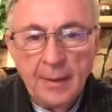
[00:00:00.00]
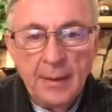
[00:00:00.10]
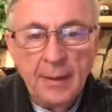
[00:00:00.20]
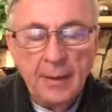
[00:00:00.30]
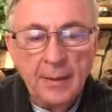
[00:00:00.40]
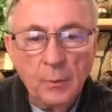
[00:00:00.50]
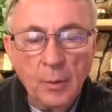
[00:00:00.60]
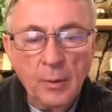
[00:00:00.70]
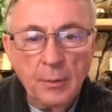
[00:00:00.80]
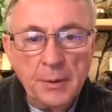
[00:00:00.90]
uh, we're
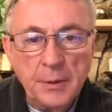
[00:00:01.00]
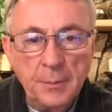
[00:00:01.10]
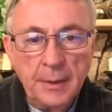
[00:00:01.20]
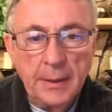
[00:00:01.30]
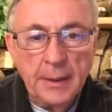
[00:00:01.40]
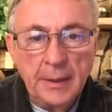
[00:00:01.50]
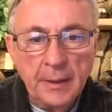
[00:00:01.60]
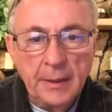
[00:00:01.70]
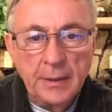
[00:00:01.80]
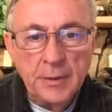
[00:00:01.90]
going to be
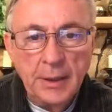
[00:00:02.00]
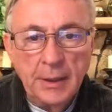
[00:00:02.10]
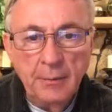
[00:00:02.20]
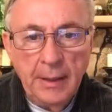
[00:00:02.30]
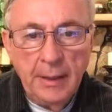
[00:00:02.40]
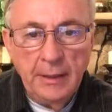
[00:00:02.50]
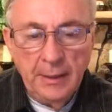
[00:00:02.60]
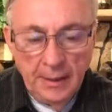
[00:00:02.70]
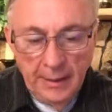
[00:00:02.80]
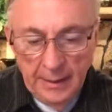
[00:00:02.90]
continuing.
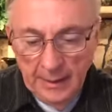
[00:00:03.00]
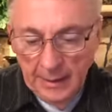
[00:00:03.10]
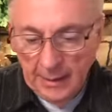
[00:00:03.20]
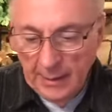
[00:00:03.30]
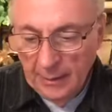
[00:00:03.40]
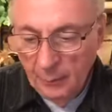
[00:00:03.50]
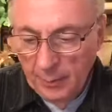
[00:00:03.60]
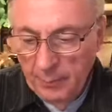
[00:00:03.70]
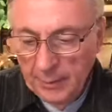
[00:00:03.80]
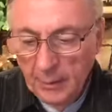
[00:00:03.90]
Uh, we've
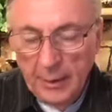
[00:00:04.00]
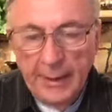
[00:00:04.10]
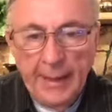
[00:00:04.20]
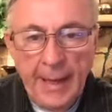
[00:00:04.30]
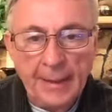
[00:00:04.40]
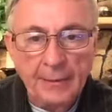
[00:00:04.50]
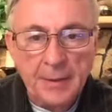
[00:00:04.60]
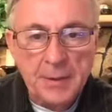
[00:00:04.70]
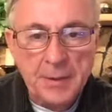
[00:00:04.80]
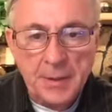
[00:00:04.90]
been looking at
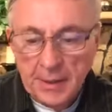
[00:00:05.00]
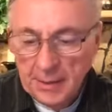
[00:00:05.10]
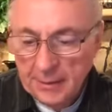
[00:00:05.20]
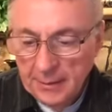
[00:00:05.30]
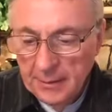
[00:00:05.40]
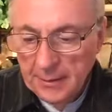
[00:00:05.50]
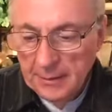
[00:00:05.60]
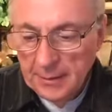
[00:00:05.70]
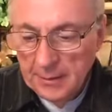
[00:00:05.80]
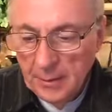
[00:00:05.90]
this uh,
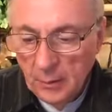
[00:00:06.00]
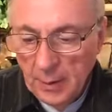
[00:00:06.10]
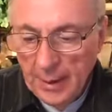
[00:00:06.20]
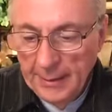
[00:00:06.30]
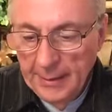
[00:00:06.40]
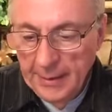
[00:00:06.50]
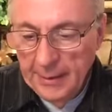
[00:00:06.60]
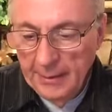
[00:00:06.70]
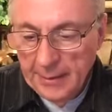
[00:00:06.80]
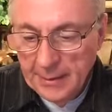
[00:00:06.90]
this whole idea
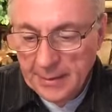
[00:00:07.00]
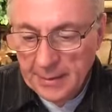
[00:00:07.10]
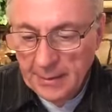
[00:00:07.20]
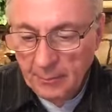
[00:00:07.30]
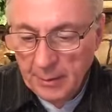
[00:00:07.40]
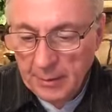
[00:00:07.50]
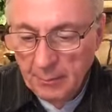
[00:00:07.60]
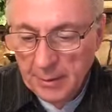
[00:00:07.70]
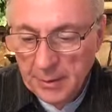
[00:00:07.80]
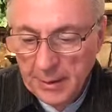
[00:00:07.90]
that uh, we, we
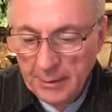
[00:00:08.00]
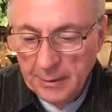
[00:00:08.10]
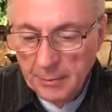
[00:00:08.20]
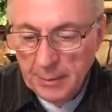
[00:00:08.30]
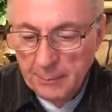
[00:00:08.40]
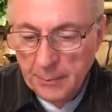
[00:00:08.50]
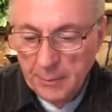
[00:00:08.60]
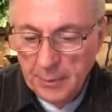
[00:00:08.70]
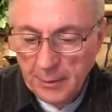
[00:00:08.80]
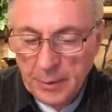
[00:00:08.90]
see in the scriptures
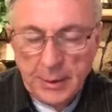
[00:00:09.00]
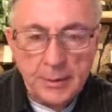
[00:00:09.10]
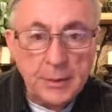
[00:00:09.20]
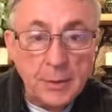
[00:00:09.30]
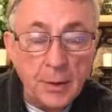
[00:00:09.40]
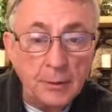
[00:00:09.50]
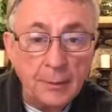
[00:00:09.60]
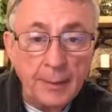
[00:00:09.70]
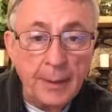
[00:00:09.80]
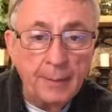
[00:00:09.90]
that Jesus talked
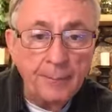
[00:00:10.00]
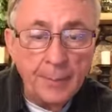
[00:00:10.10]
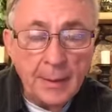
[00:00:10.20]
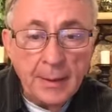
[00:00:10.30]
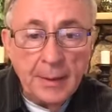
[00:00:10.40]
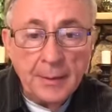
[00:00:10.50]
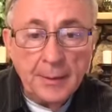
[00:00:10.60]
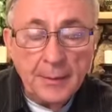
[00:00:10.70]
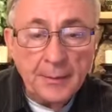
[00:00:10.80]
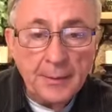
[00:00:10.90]
about the,
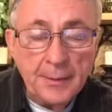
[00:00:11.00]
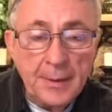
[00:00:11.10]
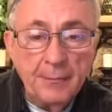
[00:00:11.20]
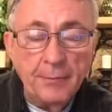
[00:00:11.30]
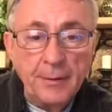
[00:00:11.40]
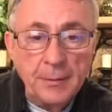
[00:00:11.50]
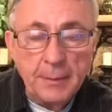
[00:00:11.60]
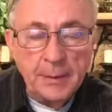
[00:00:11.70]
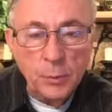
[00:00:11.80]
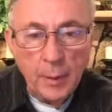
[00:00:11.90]
the difference
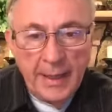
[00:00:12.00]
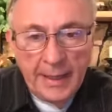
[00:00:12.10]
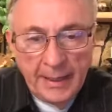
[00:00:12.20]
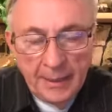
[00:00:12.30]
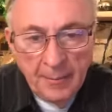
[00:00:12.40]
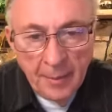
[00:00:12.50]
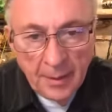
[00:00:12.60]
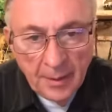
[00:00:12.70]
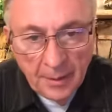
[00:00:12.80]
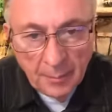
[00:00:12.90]
between
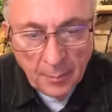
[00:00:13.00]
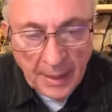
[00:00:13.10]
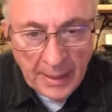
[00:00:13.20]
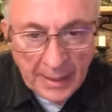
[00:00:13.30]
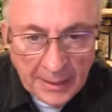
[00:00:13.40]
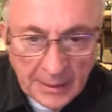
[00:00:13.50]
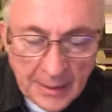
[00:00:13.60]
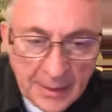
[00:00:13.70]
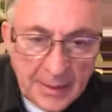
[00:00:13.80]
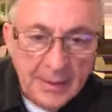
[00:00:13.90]
being
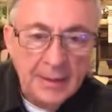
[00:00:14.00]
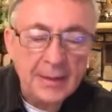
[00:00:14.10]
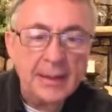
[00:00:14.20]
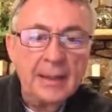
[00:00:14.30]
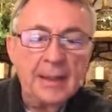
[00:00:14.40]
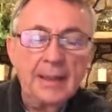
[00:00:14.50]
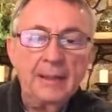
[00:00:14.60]
uh,